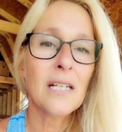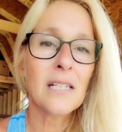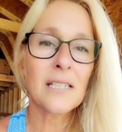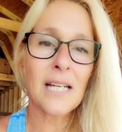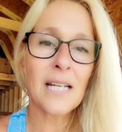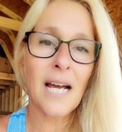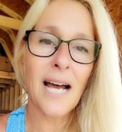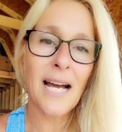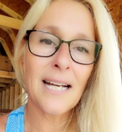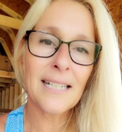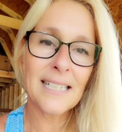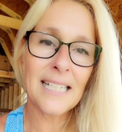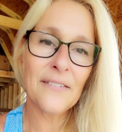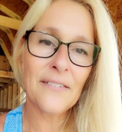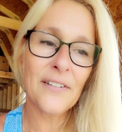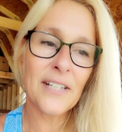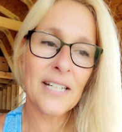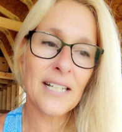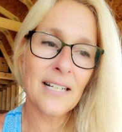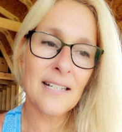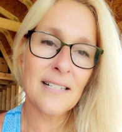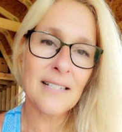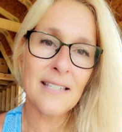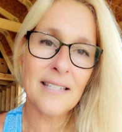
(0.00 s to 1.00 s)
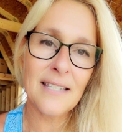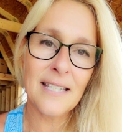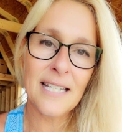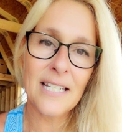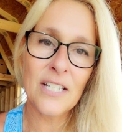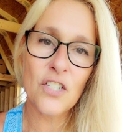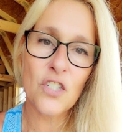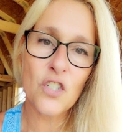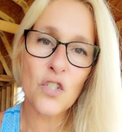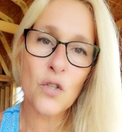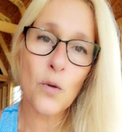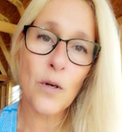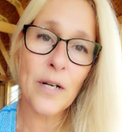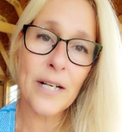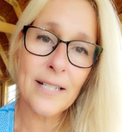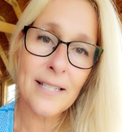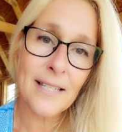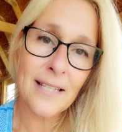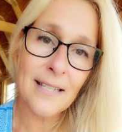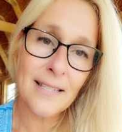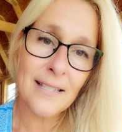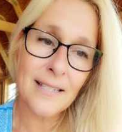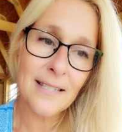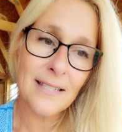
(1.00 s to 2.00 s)
God giving us these
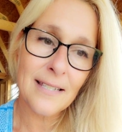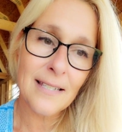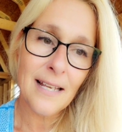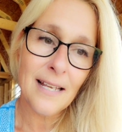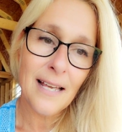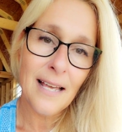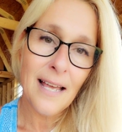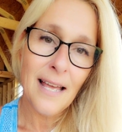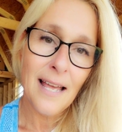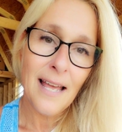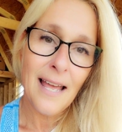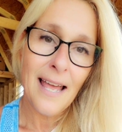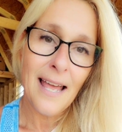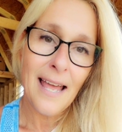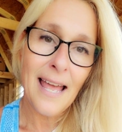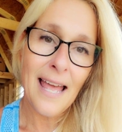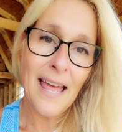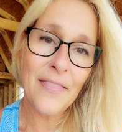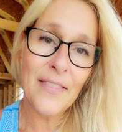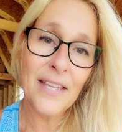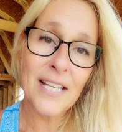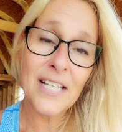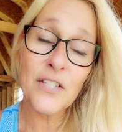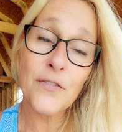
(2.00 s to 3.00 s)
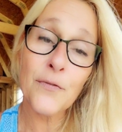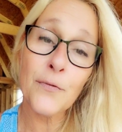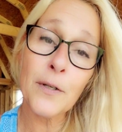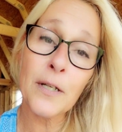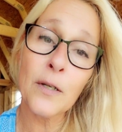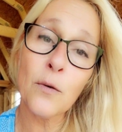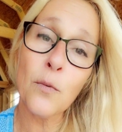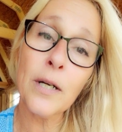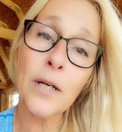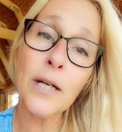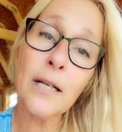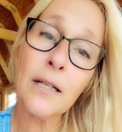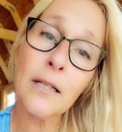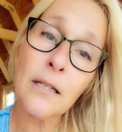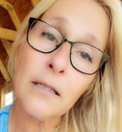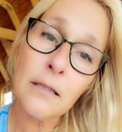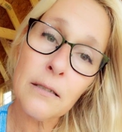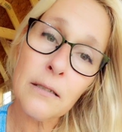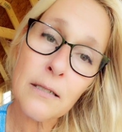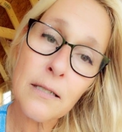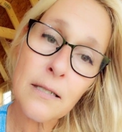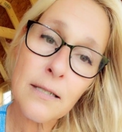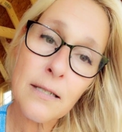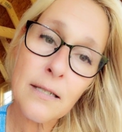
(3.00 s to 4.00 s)
choices and these free
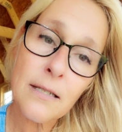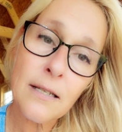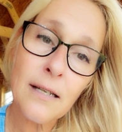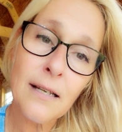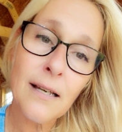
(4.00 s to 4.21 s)
wills